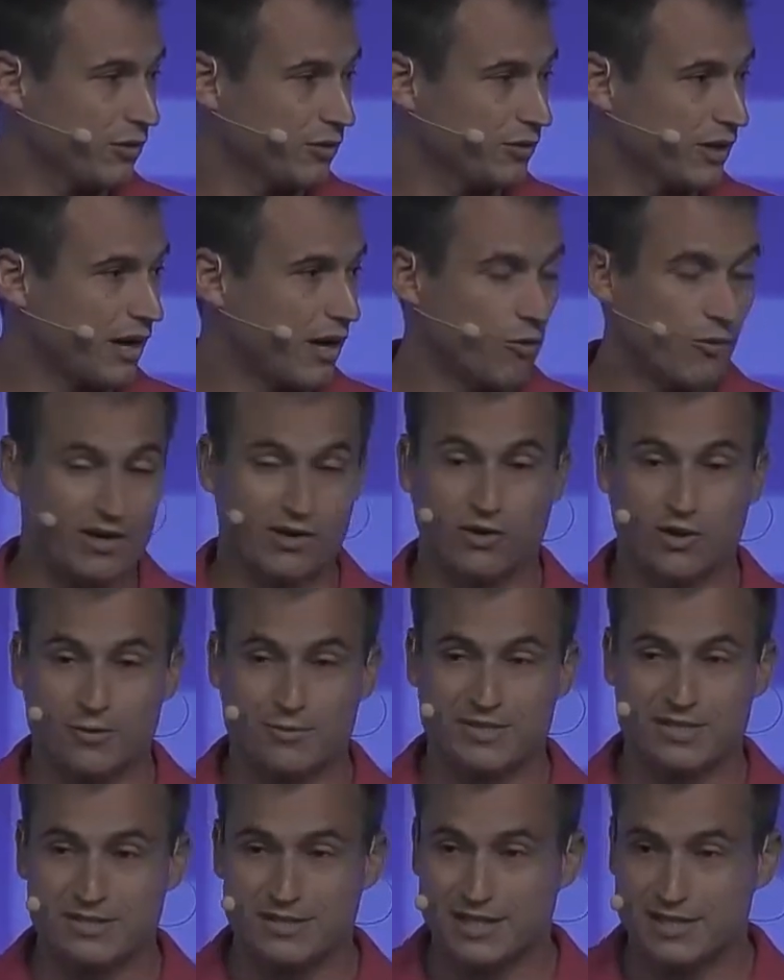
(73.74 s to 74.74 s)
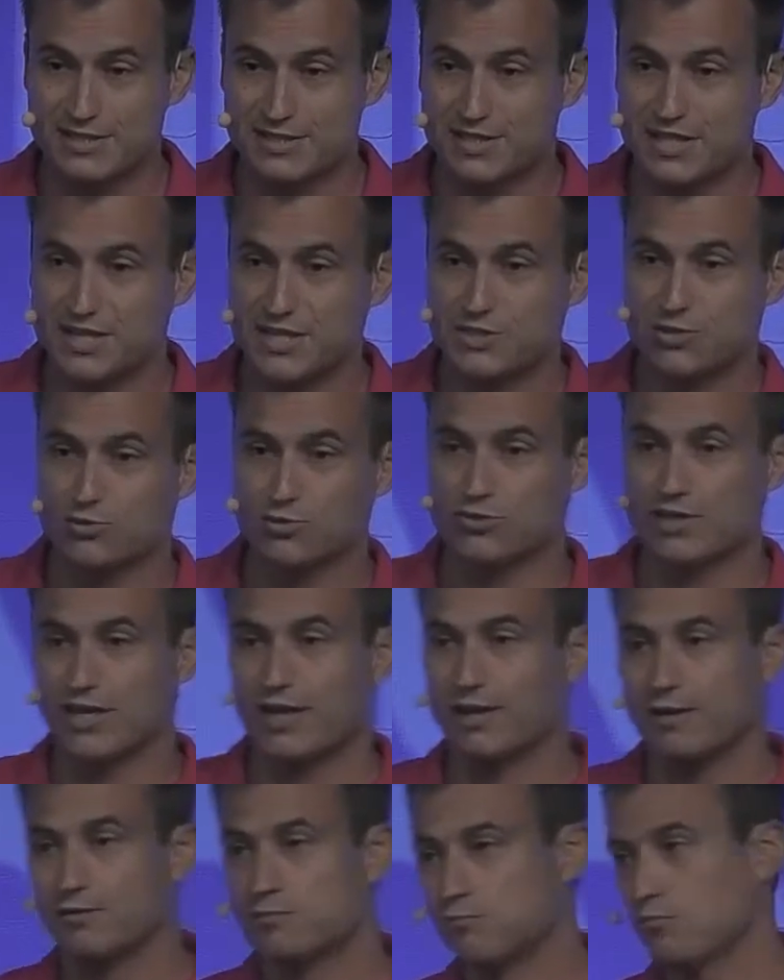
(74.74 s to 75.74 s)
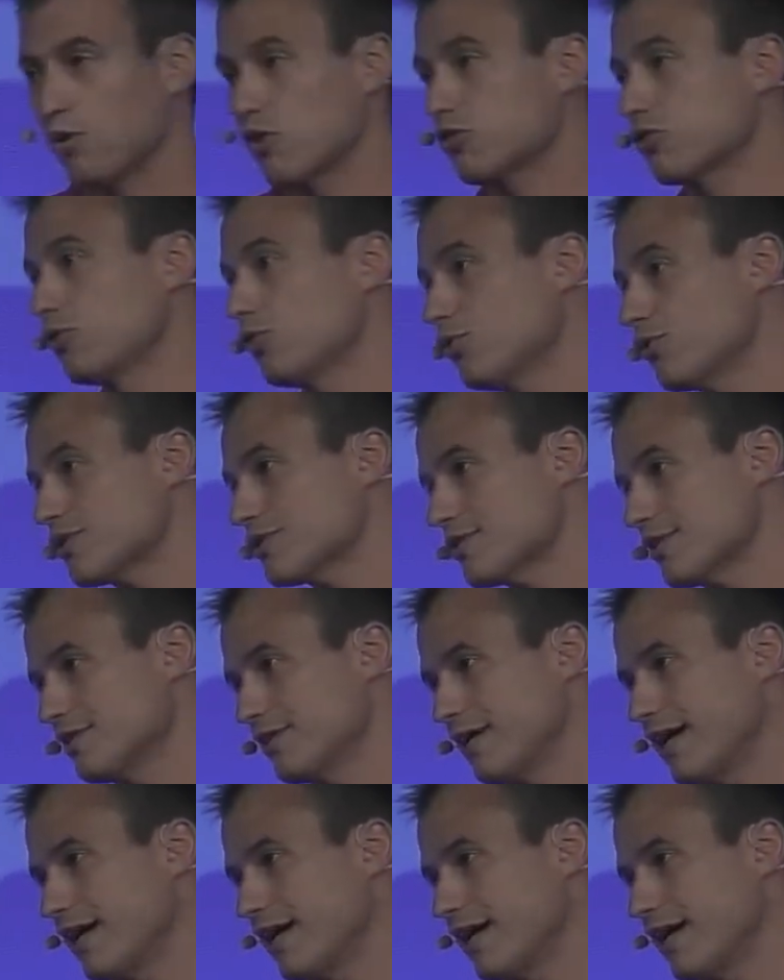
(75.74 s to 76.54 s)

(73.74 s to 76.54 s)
our core business is to sell both tours